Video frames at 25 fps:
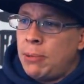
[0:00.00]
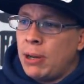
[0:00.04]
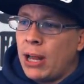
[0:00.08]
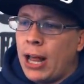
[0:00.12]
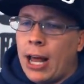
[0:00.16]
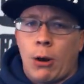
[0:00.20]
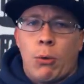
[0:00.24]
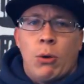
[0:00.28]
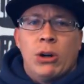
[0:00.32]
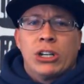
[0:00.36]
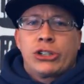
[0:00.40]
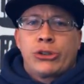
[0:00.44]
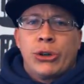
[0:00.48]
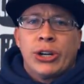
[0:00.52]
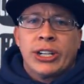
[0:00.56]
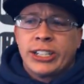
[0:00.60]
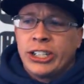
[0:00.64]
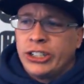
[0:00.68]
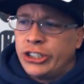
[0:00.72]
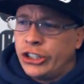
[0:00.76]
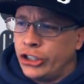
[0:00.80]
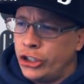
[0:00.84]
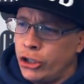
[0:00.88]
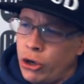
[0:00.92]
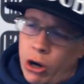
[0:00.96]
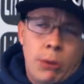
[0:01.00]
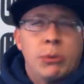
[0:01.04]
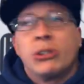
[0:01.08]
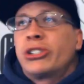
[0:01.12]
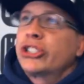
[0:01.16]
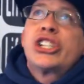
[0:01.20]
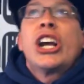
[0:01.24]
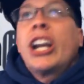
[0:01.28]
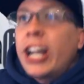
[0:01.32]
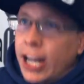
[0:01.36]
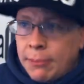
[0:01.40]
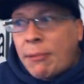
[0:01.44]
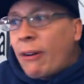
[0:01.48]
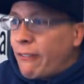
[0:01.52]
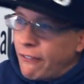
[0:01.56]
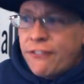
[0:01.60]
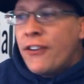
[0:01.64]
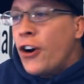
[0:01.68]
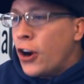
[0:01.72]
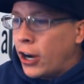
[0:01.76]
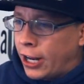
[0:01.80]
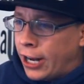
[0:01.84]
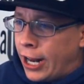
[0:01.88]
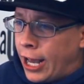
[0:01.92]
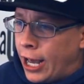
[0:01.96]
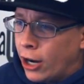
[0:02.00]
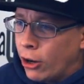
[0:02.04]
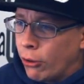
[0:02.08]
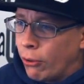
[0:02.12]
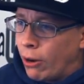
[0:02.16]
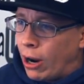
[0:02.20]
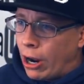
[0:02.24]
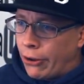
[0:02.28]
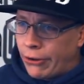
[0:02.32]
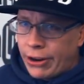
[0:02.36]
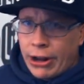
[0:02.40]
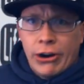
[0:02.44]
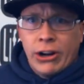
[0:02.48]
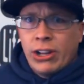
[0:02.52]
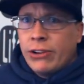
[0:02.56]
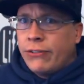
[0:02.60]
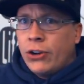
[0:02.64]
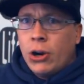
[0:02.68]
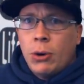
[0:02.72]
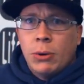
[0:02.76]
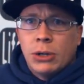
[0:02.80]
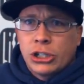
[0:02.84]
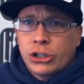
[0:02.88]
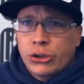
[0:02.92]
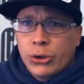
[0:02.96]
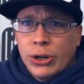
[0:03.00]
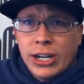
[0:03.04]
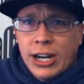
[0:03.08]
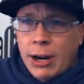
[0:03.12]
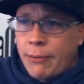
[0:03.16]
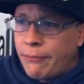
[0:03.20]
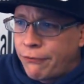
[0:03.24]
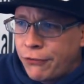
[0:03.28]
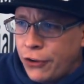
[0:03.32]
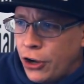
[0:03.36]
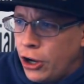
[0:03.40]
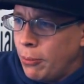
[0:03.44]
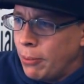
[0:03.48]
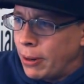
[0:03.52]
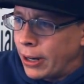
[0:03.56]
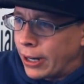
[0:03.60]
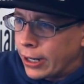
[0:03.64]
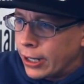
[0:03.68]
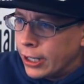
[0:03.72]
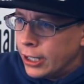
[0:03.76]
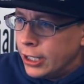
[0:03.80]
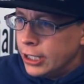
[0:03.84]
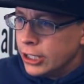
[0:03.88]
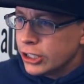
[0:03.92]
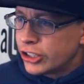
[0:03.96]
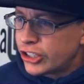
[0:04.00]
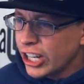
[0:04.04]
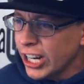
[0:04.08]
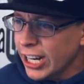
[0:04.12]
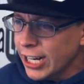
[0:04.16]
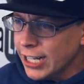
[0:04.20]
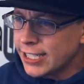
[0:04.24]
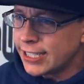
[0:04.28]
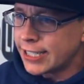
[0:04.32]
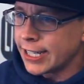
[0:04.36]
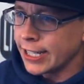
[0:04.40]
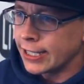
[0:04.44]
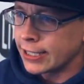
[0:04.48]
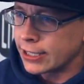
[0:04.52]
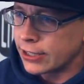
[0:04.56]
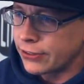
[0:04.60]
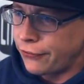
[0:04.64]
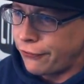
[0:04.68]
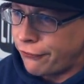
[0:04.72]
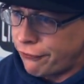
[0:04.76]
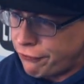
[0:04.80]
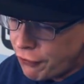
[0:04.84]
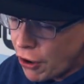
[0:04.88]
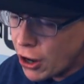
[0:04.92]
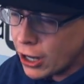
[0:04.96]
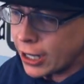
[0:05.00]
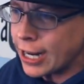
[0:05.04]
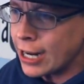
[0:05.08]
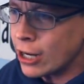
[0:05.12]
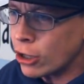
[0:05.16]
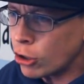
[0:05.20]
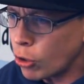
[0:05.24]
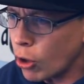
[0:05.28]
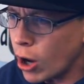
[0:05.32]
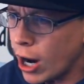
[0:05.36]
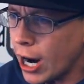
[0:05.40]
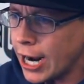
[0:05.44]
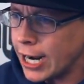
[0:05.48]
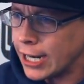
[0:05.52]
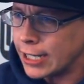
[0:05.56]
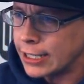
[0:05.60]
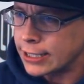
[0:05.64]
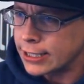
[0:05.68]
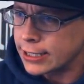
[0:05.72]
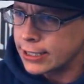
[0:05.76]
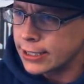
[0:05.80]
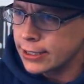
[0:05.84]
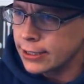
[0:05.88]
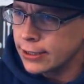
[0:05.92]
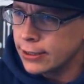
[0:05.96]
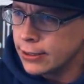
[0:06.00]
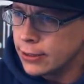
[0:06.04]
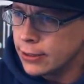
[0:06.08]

to be like, what trick did you do? I was shaking my fucking head around. I don't even know what trick I'm filming. Jesus fucking Christ!